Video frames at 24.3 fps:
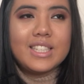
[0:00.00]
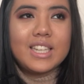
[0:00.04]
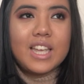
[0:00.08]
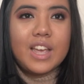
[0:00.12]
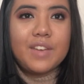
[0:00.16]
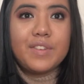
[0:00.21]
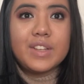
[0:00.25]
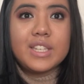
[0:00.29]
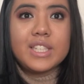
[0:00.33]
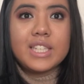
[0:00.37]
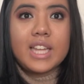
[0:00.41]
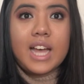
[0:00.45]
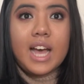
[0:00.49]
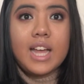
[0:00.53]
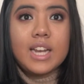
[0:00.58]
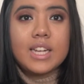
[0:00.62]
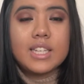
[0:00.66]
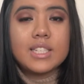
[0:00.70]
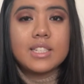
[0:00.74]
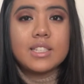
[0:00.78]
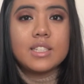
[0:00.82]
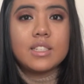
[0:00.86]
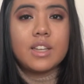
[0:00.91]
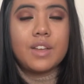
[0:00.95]
If
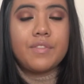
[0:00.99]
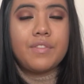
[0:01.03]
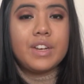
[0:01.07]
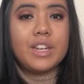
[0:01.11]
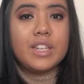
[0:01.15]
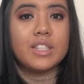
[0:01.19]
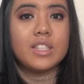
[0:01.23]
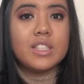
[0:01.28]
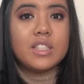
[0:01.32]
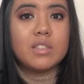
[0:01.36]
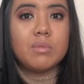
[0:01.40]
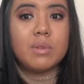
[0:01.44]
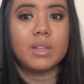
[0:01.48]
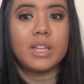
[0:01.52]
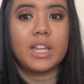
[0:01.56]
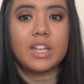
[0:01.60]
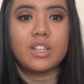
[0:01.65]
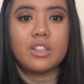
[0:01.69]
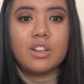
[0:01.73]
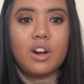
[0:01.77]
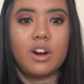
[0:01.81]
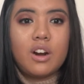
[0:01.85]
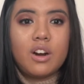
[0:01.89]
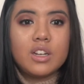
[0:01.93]
it doesn't smell
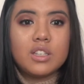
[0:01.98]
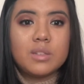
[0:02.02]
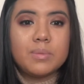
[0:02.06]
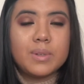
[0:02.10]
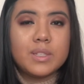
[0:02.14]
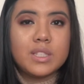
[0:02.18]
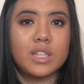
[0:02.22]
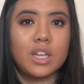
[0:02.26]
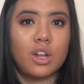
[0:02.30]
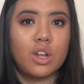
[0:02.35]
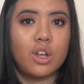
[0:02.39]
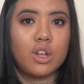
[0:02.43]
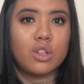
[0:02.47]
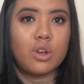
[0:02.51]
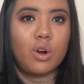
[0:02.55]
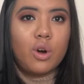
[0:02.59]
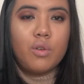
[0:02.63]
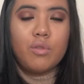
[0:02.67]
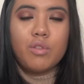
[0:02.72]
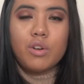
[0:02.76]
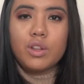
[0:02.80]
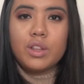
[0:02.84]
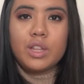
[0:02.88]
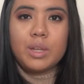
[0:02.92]
like tar, it smells like
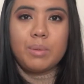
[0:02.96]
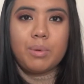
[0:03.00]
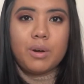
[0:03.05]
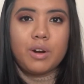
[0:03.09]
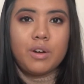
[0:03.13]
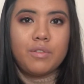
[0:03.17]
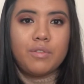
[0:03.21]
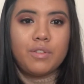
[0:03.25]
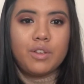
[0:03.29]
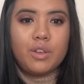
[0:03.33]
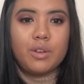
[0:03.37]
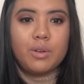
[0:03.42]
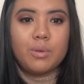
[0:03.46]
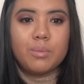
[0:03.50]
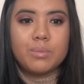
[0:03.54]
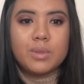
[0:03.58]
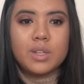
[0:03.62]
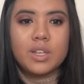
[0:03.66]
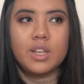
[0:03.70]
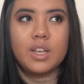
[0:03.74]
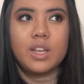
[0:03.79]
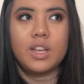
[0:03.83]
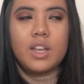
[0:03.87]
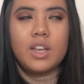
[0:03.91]
overly
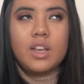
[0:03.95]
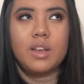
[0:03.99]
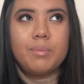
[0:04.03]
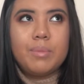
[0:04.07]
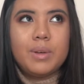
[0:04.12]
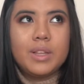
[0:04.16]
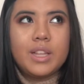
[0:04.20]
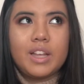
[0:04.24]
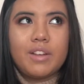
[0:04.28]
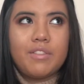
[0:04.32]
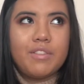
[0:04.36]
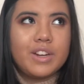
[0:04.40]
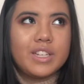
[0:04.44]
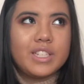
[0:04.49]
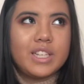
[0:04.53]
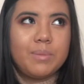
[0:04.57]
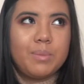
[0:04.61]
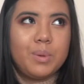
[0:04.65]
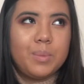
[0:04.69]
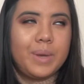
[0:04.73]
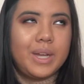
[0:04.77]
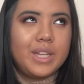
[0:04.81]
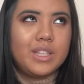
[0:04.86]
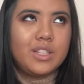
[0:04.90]
perfumed. But like, for
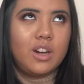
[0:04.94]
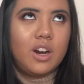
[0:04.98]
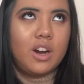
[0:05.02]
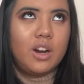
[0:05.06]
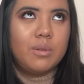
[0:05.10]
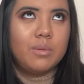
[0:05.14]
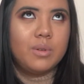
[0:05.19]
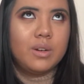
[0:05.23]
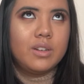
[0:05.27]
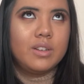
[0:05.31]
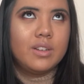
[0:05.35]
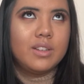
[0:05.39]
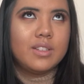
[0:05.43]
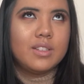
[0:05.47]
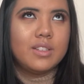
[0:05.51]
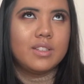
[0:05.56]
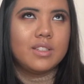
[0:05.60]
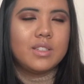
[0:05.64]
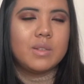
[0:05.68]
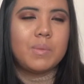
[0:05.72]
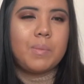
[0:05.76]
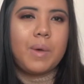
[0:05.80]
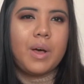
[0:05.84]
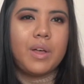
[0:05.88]
example, my Tarte one
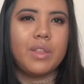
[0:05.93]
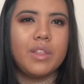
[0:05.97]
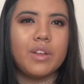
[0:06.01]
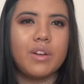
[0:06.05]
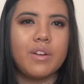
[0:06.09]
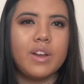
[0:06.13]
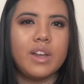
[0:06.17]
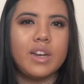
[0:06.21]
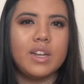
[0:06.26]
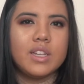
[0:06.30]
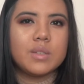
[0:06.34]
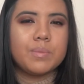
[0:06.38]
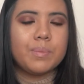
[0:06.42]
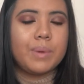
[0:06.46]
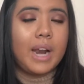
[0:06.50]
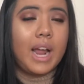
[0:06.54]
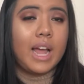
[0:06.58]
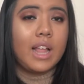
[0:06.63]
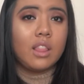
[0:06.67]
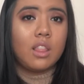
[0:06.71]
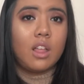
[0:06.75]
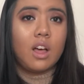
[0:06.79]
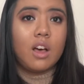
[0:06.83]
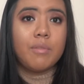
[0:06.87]
doesn't smell the greatest, but
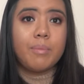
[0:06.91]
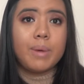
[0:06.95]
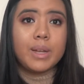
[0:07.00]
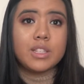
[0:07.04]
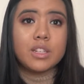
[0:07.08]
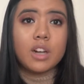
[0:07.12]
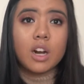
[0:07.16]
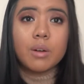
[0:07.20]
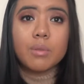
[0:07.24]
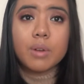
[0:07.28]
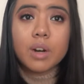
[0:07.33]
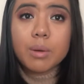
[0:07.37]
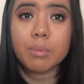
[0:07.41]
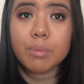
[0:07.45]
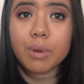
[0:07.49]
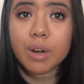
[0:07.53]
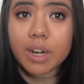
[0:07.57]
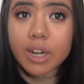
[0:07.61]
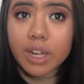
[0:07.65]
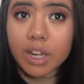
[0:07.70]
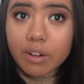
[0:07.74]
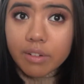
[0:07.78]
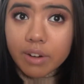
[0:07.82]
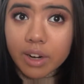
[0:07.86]
I love my Tarte one. I'm
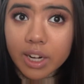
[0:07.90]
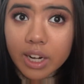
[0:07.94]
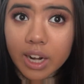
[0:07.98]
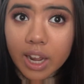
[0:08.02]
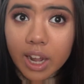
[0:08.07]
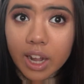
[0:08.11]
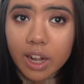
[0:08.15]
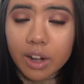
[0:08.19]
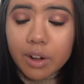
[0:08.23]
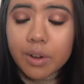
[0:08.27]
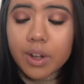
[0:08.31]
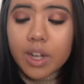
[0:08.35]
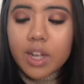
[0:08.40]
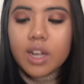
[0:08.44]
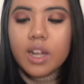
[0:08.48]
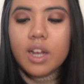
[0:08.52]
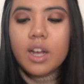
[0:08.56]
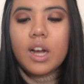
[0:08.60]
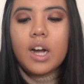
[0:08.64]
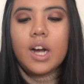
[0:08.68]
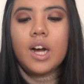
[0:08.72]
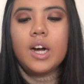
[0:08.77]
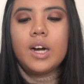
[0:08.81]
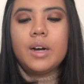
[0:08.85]
wearing it right now.
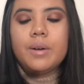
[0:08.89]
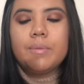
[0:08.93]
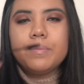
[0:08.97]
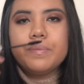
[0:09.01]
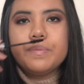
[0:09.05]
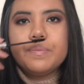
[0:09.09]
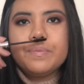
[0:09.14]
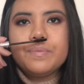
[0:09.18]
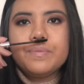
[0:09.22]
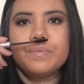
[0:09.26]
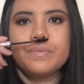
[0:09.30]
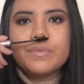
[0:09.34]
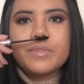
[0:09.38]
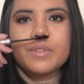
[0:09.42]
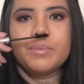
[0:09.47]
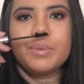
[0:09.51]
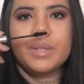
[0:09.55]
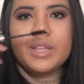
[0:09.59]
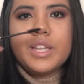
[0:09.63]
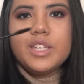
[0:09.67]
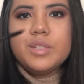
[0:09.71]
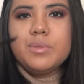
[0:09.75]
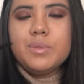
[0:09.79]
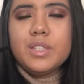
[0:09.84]

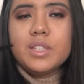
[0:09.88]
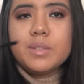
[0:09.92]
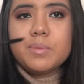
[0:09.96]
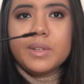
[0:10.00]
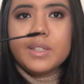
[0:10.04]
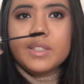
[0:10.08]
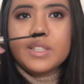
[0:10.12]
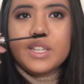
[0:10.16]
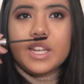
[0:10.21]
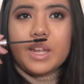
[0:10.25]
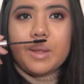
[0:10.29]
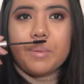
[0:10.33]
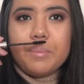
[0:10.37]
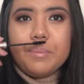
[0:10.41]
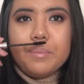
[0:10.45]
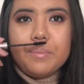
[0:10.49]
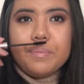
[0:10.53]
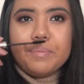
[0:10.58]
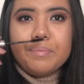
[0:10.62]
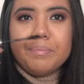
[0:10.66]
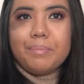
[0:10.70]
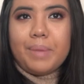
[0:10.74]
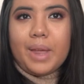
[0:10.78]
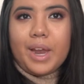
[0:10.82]
But this one smells like
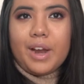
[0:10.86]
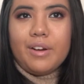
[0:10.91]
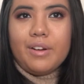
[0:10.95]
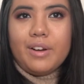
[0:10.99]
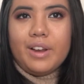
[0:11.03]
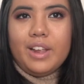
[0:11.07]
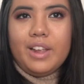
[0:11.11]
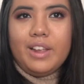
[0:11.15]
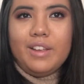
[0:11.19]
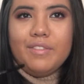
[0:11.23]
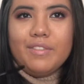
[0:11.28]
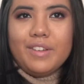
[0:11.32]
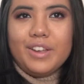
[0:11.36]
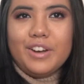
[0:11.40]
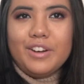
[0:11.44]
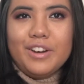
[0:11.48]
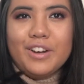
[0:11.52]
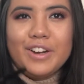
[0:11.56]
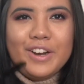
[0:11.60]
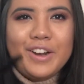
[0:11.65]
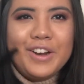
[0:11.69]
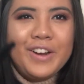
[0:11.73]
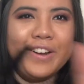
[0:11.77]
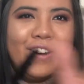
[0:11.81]
berry,
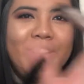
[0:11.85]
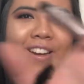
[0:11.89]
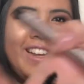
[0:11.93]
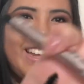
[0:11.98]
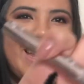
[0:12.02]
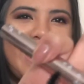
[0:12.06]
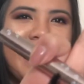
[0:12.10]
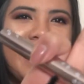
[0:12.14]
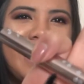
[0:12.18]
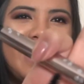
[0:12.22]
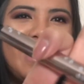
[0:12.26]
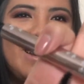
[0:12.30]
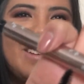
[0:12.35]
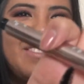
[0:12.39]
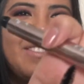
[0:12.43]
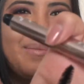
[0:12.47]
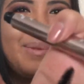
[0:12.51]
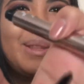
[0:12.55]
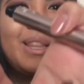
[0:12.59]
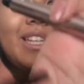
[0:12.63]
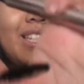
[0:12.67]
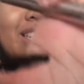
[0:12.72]
vinegary kind of, but